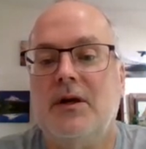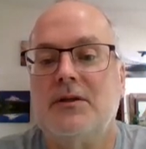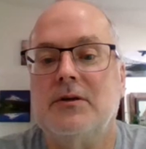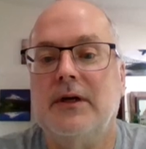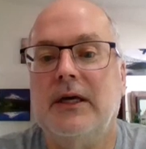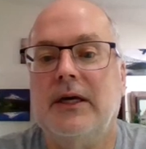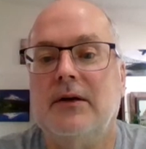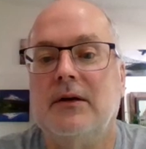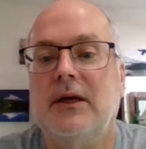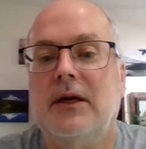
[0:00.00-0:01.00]
So
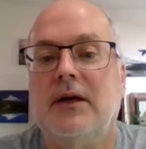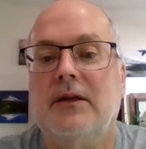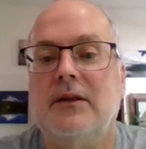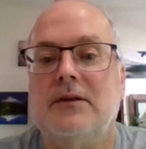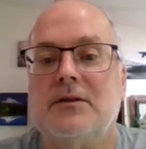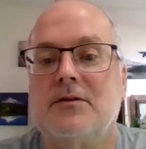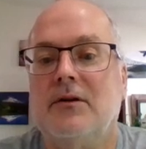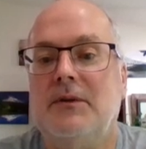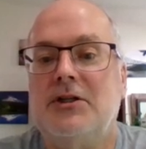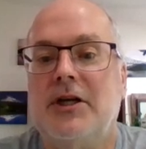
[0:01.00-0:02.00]
again, this is
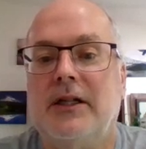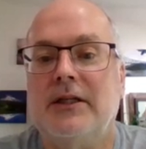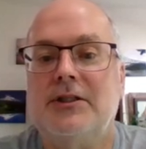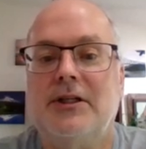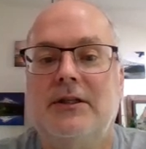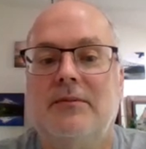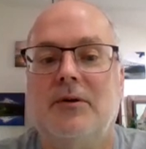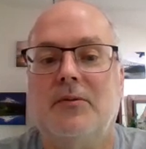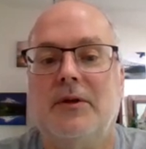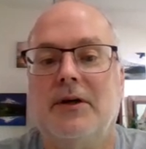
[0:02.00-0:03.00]
going to be challenging,
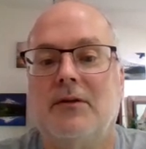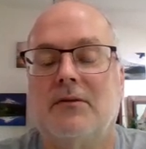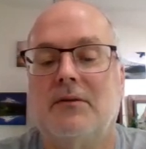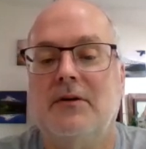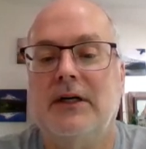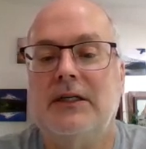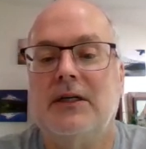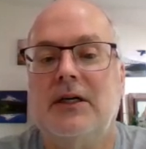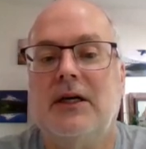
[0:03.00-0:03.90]
but we'll get through it.